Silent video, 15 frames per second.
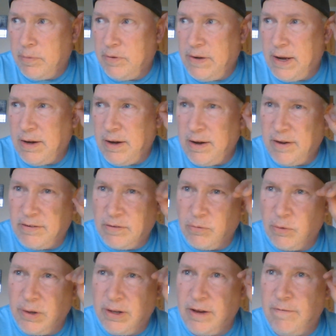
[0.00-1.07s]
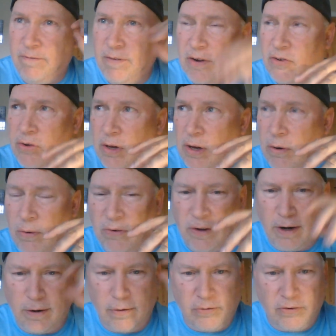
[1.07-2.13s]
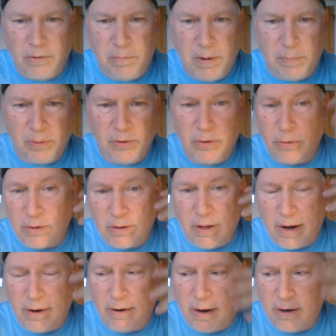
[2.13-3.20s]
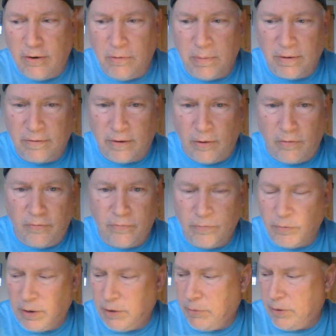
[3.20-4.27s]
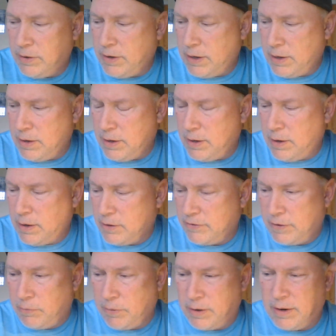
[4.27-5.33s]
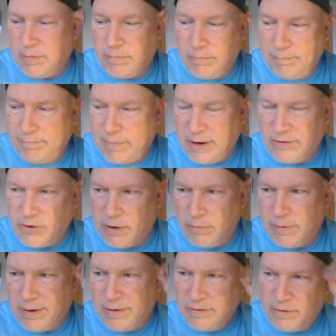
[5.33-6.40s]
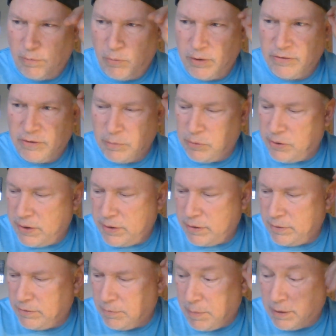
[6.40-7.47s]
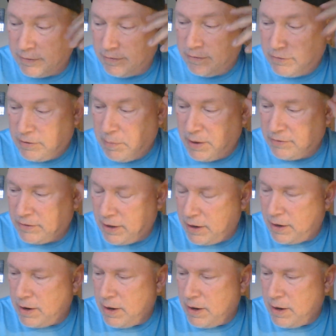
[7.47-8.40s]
D&D doesn't really officially use it. I know some people do. I do myself when I run D&D, because I try to run it somewhat similar to my system, SK.